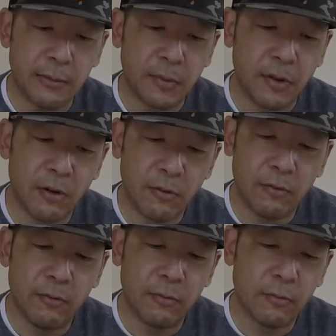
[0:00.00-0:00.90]
So
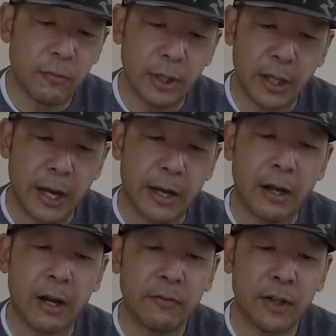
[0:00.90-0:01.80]
really high
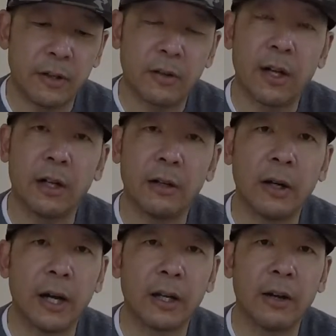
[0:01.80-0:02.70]
confidence
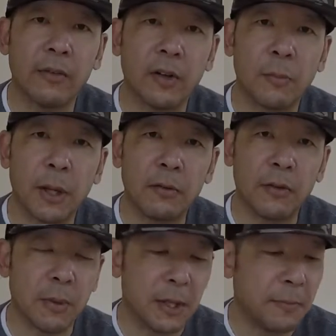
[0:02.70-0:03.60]
color, high confidence bait
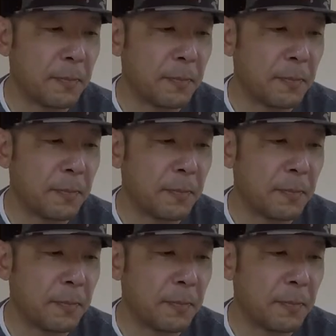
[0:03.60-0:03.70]
for me.